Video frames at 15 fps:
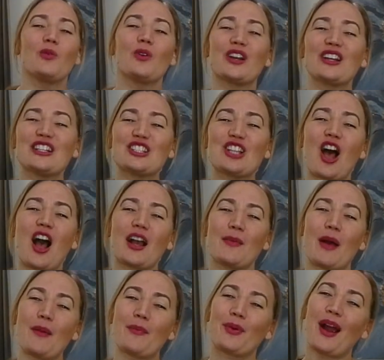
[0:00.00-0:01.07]
We're going to talk
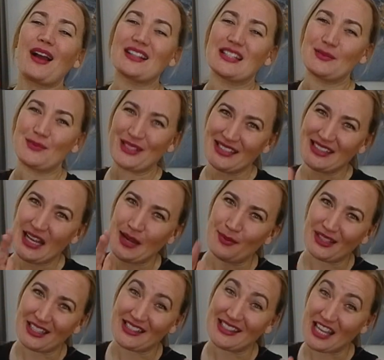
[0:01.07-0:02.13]
about proximal
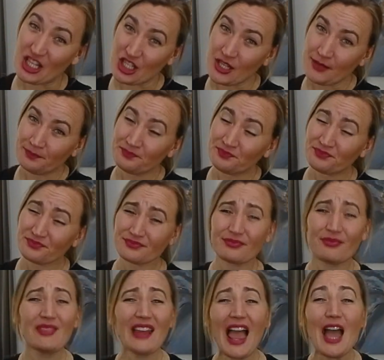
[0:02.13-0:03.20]
stabilization.
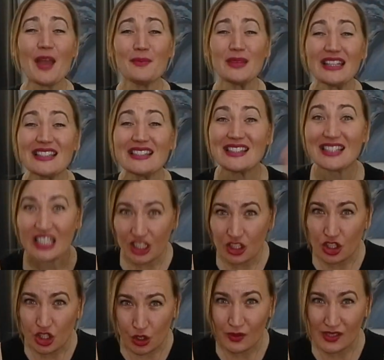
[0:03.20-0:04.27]
I'm going to
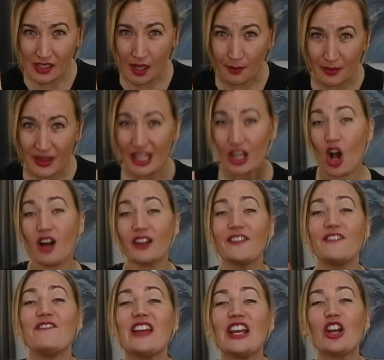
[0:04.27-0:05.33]
teach you something called
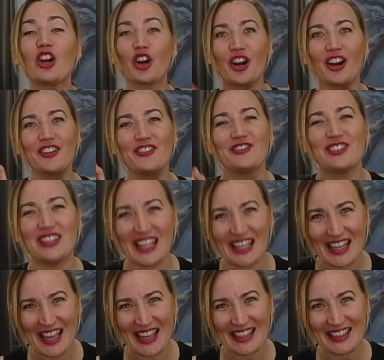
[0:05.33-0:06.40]
finger
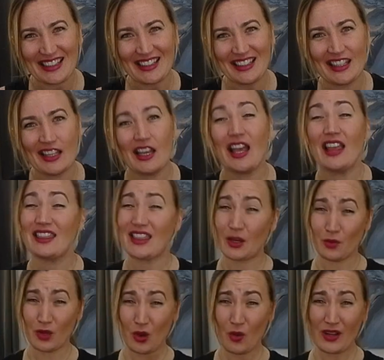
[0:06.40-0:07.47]
flicking.
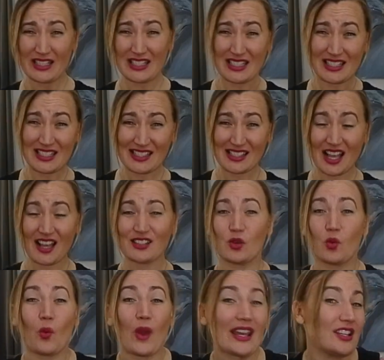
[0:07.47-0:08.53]
Then we're going to
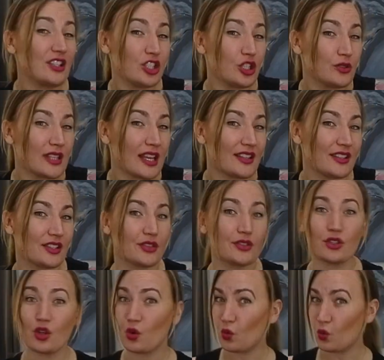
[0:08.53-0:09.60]
discuss weighted
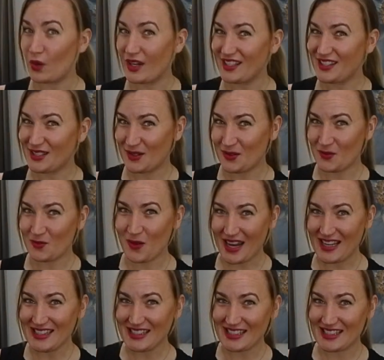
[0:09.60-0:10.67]
utensils, wrist
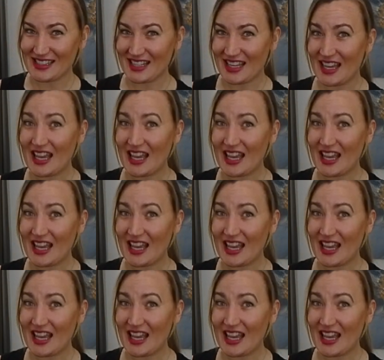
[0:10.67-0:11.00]
weights,